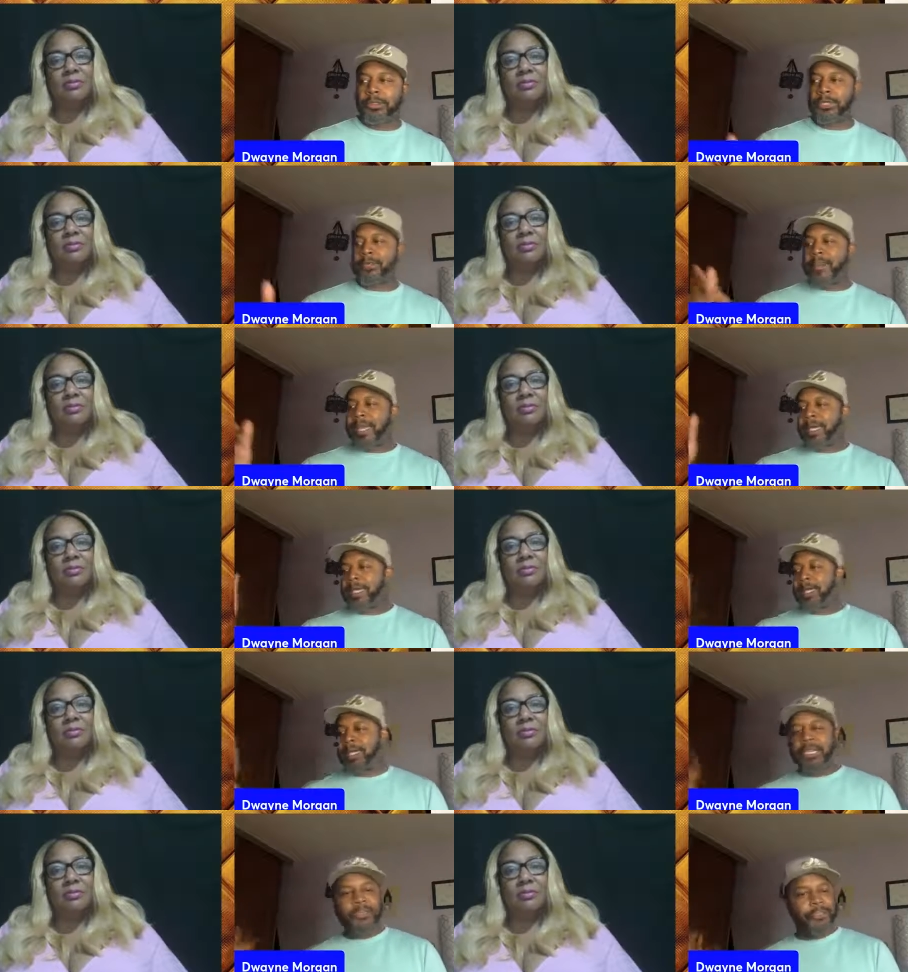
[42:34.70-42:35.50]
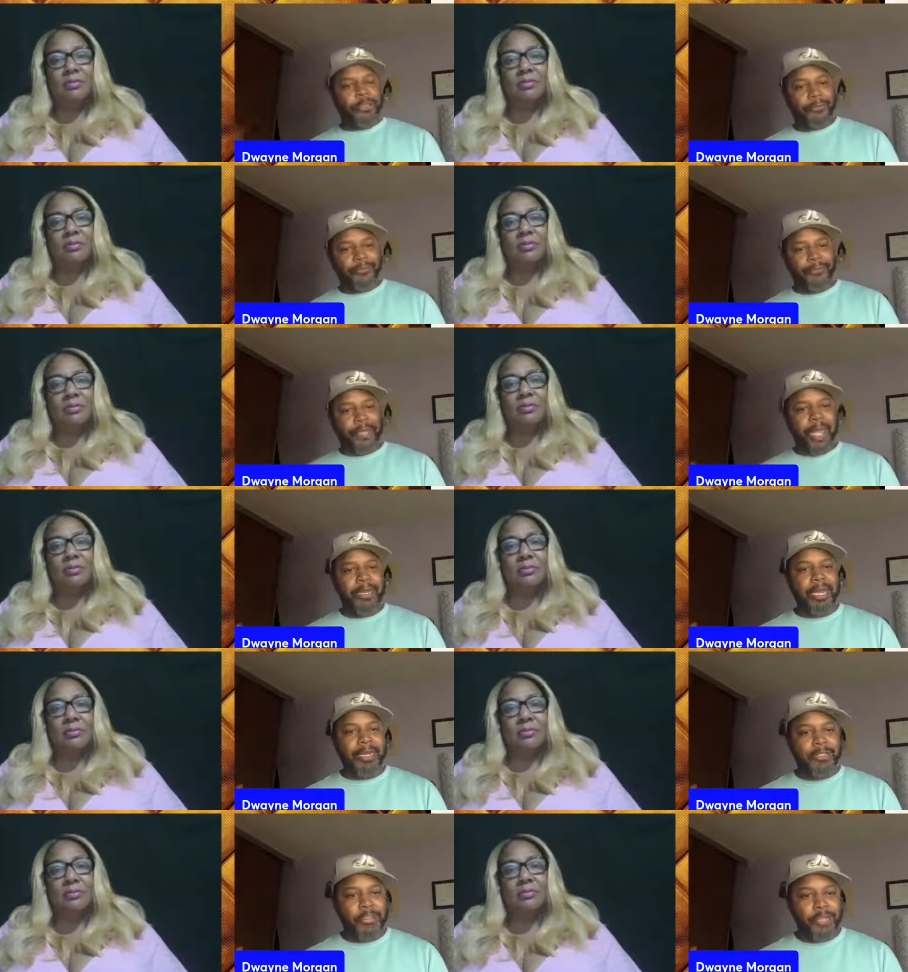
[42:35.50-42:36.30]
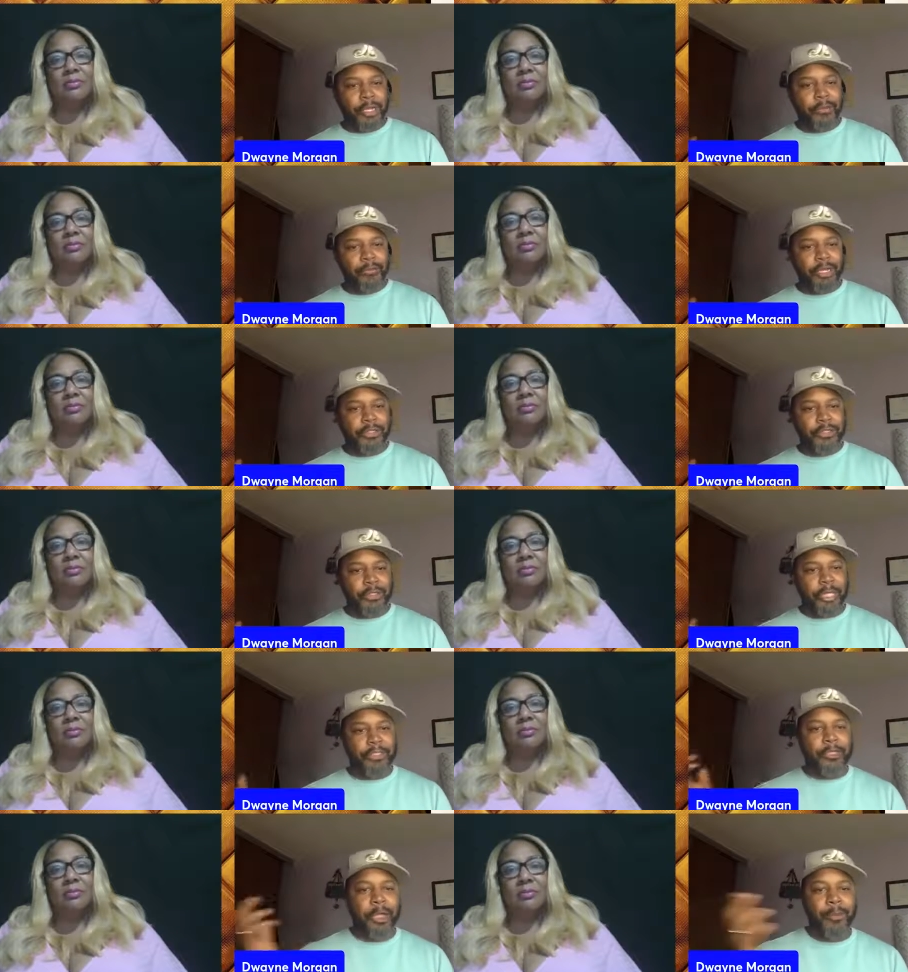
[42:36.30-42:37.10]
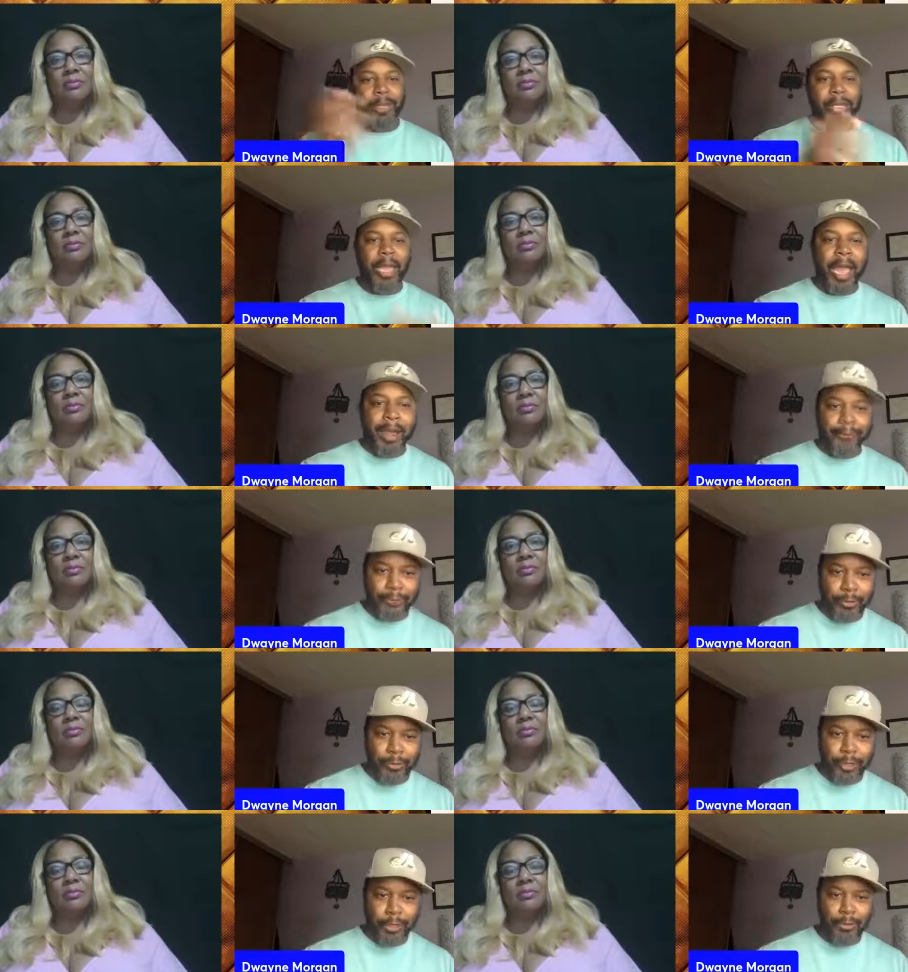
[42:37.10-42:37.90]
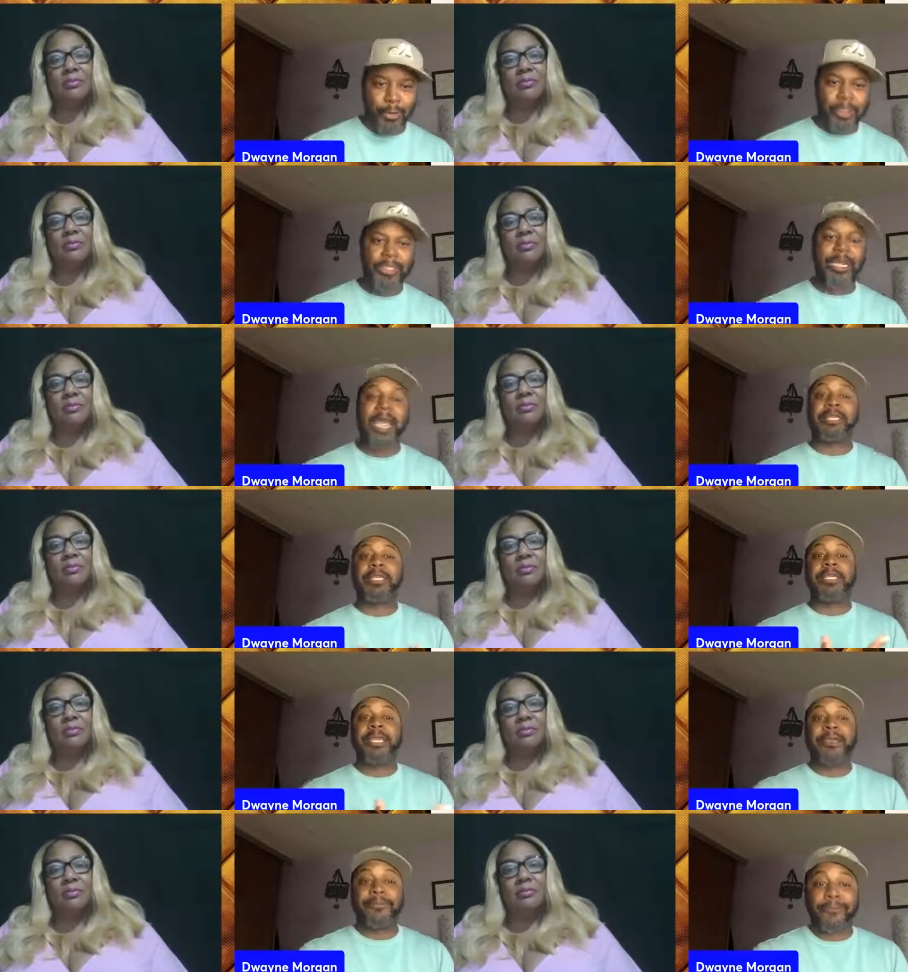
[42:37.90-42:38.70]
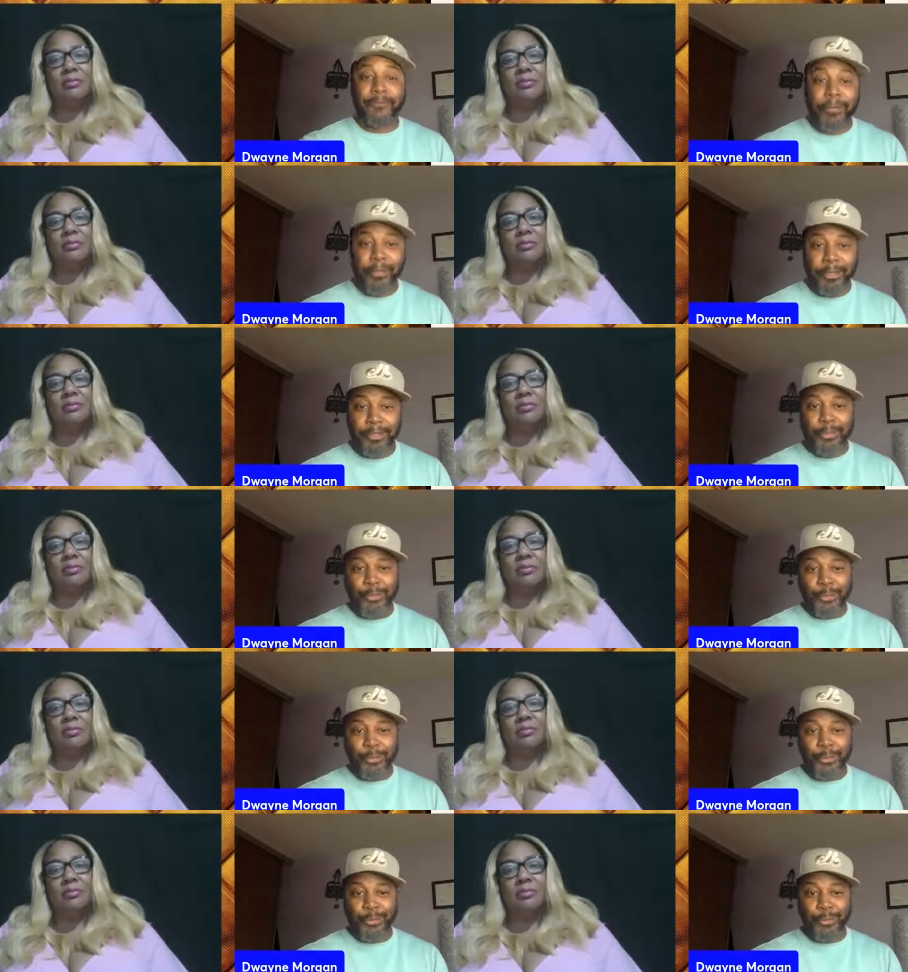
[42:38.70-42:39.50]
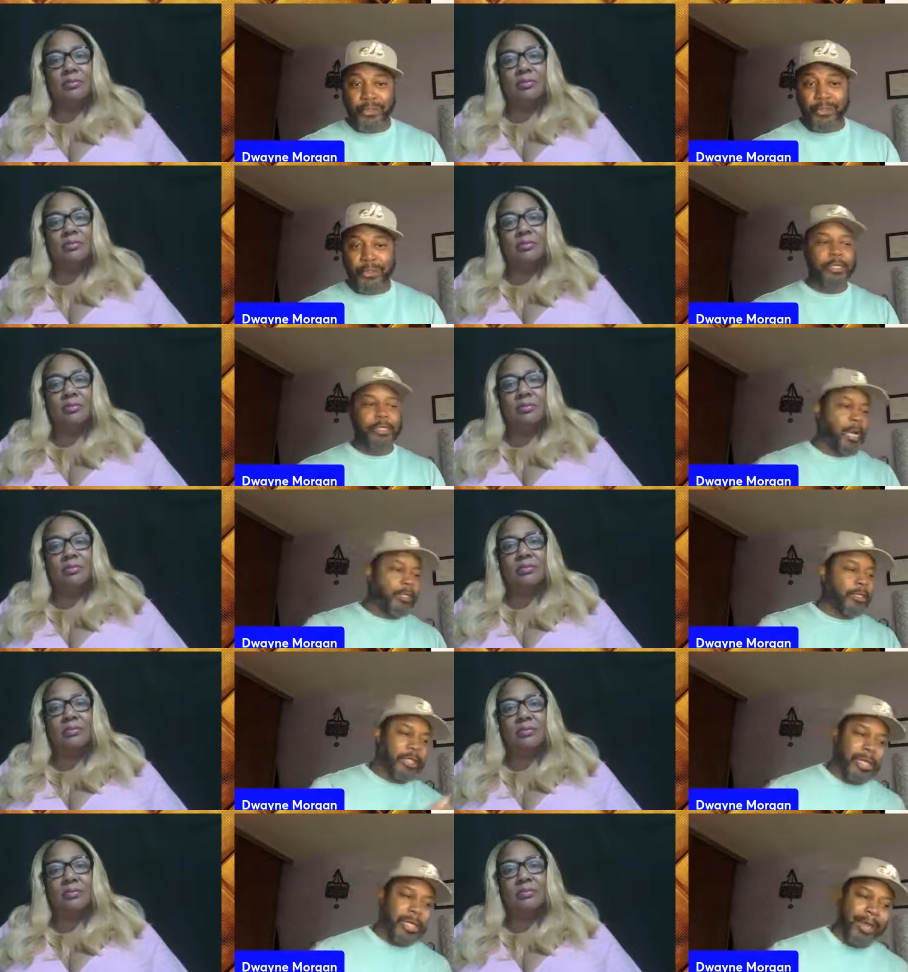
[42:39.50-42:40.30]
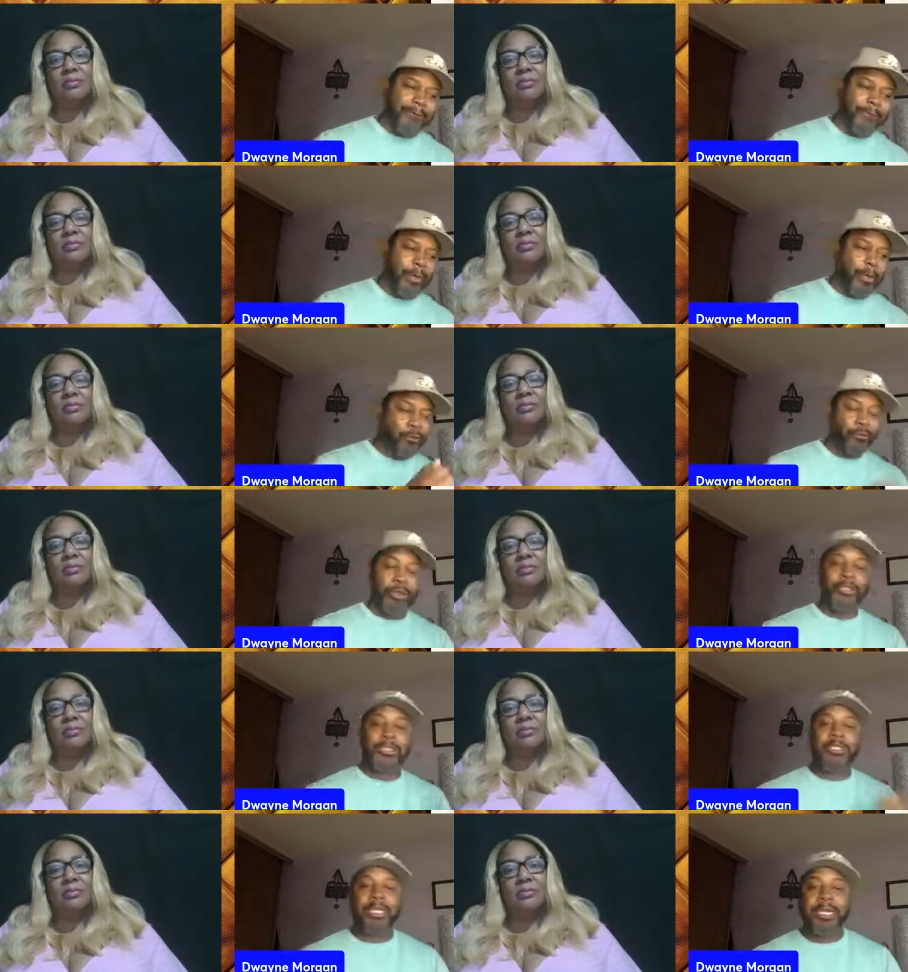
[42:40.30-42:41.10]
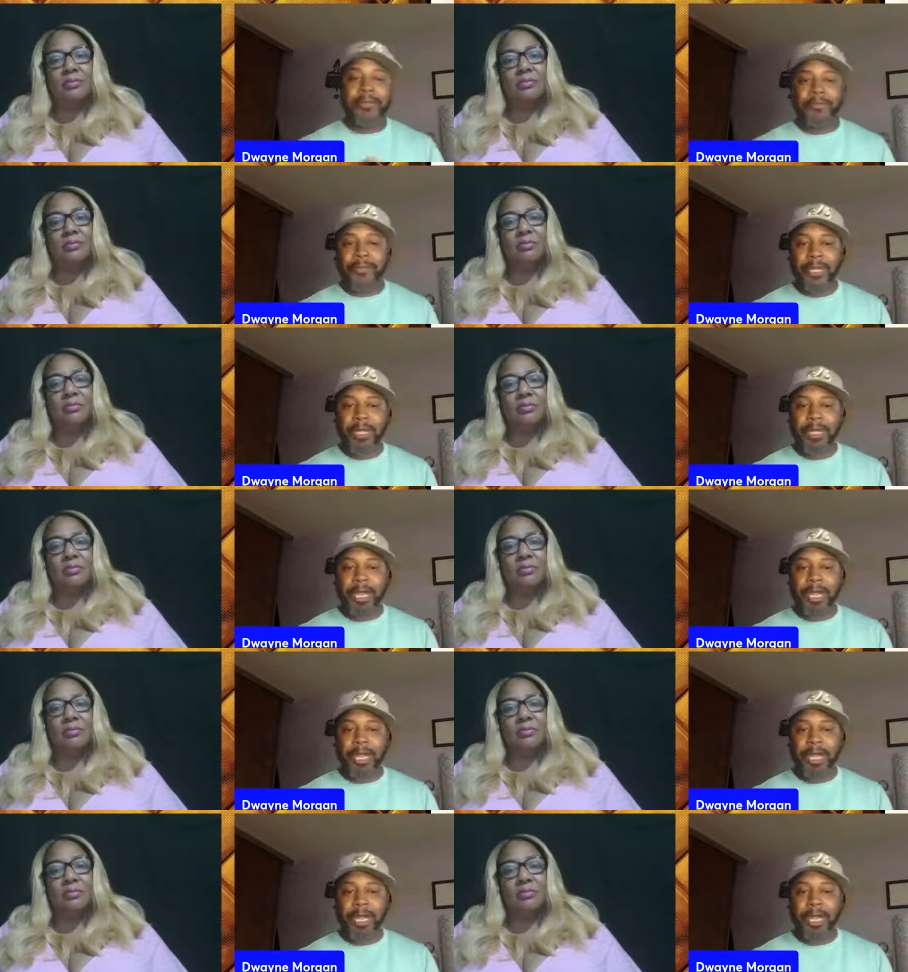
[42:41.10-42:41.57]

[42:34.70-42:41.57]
Speaker 1: to make it easier for that next generation that's coming after me? What did I give to it? So as much as I've received,